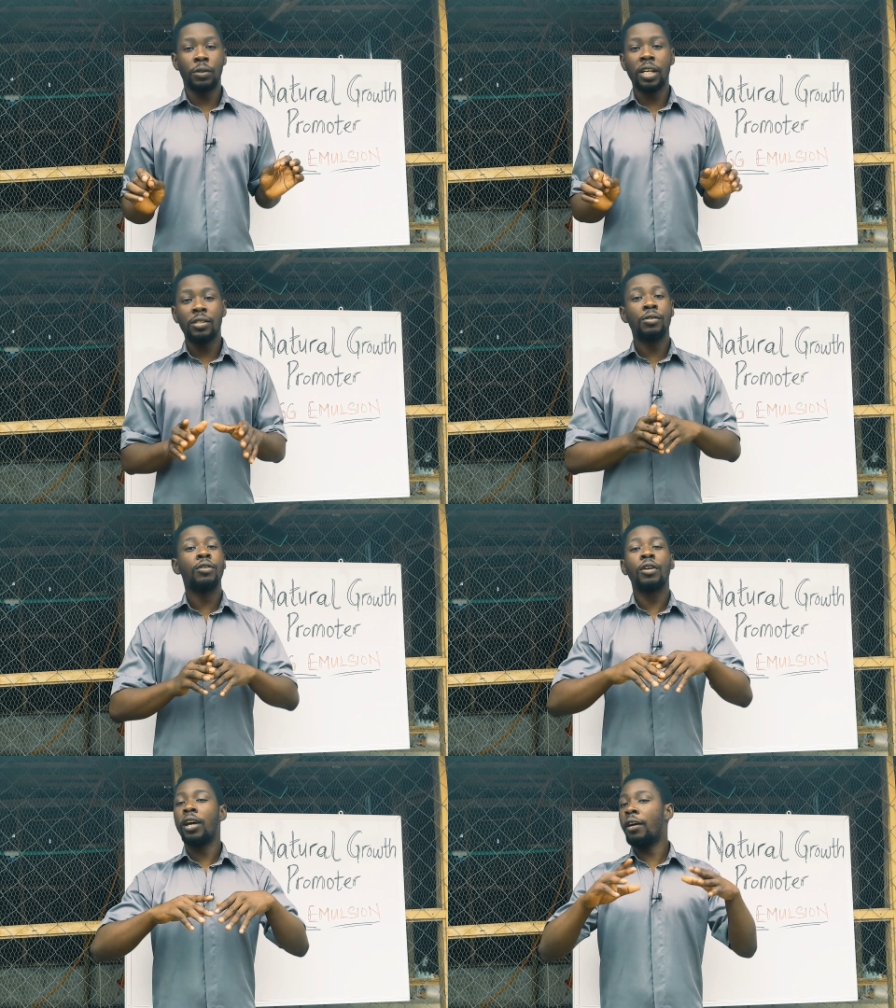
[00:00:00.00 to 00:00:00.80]
That's
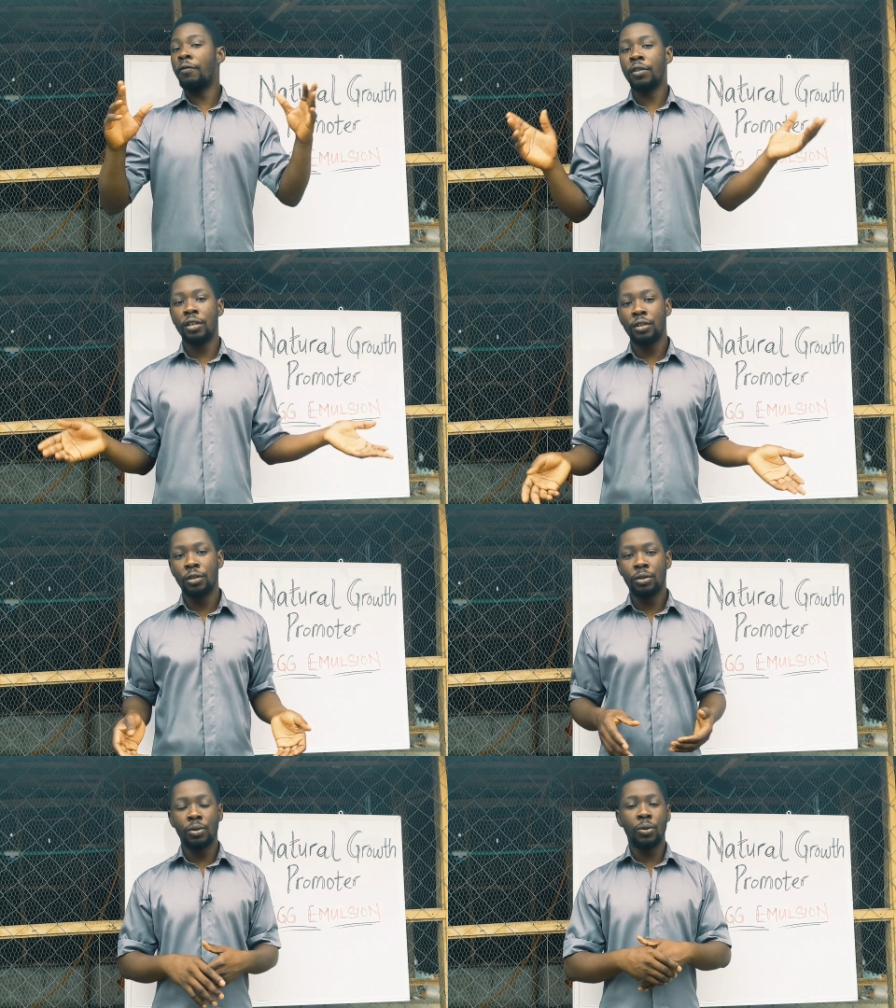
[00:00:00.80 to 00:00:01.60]
not everything you
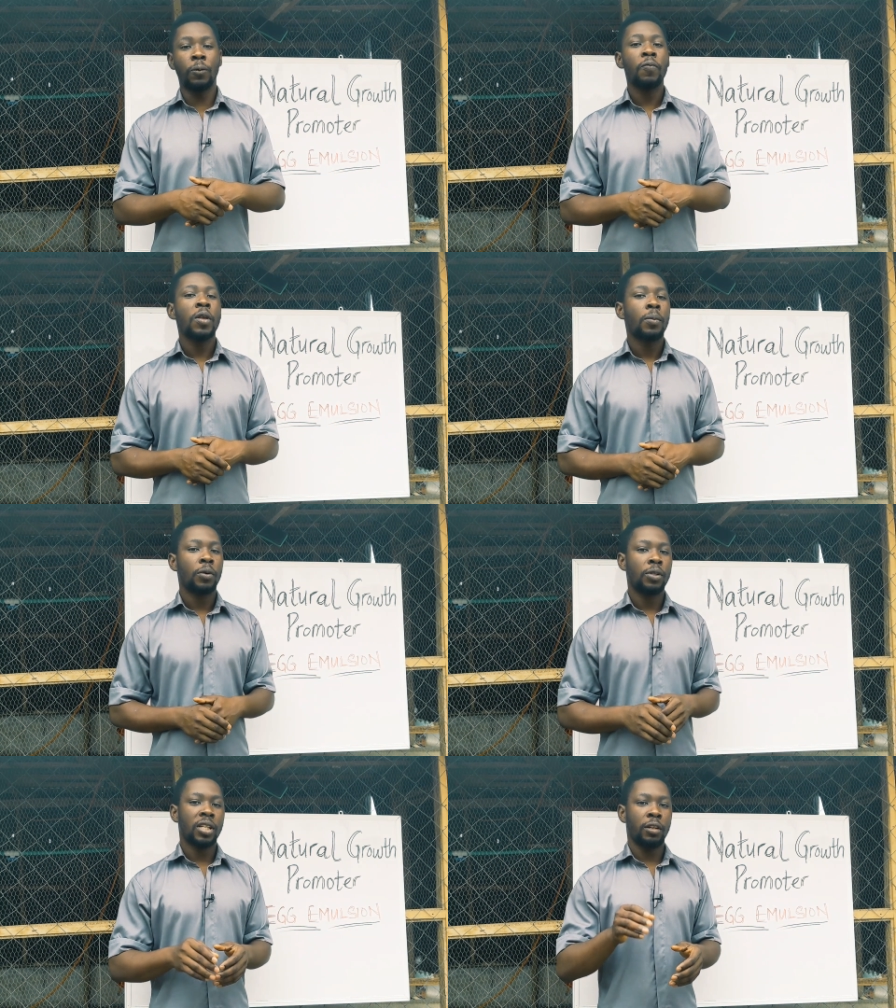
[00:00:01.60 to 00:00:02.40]
need to know,
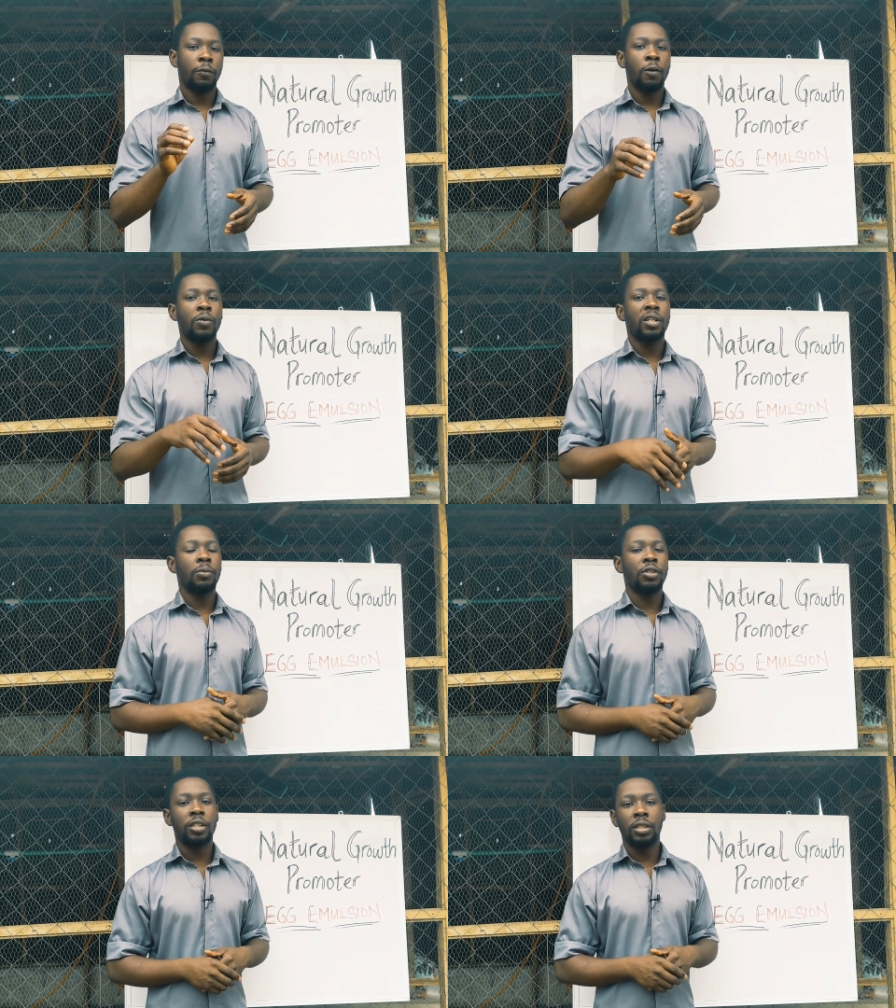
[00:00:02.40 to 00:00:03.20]
but those are the 4 ways I'll
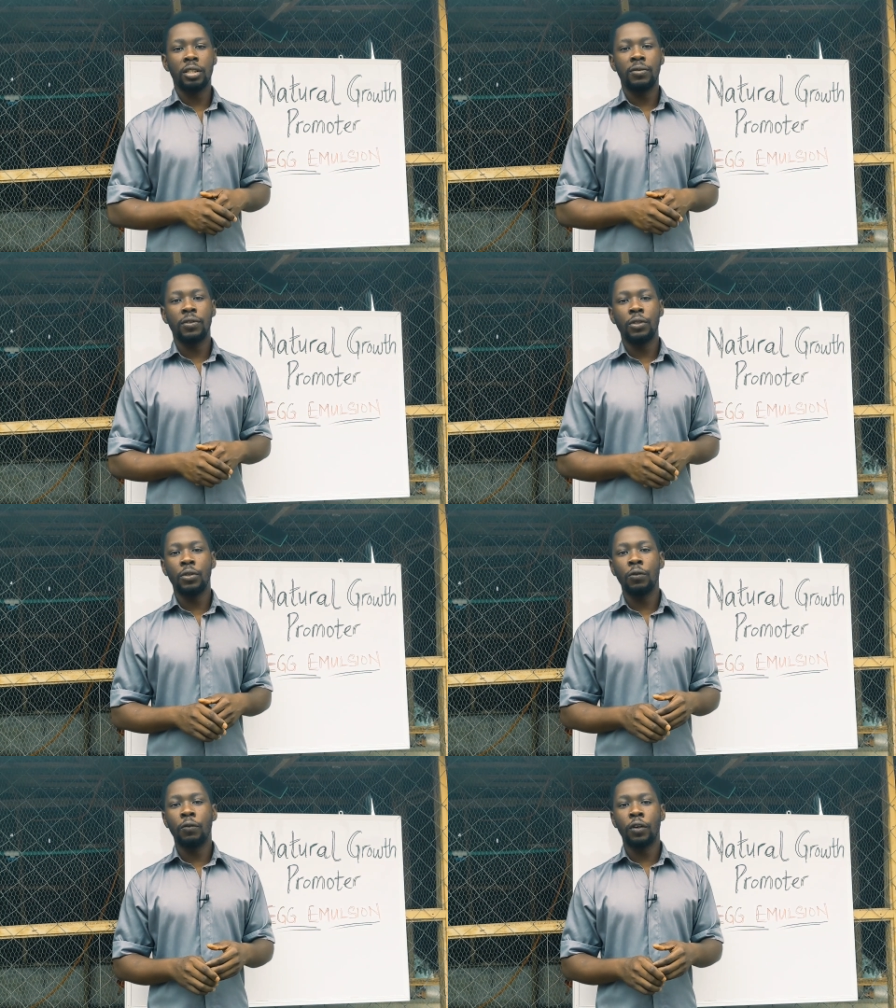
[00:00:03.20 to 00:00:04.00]
be sharing in this
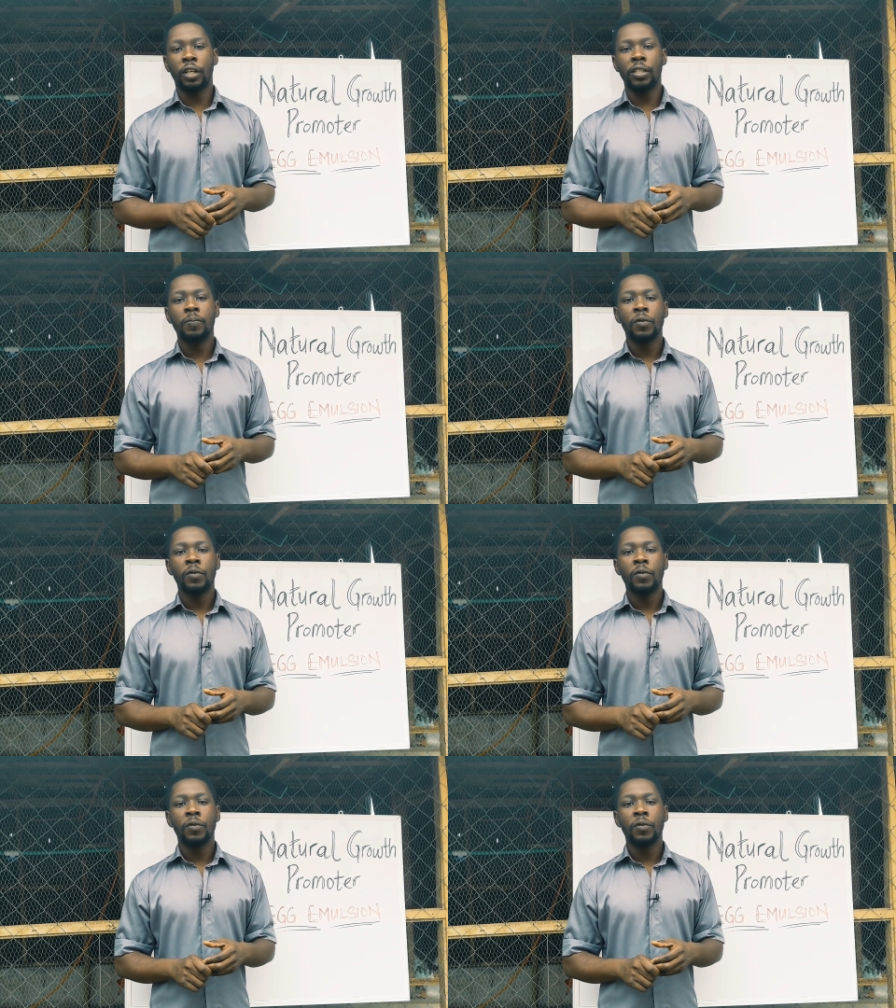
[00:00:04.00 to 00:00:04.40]
video. Don't forget,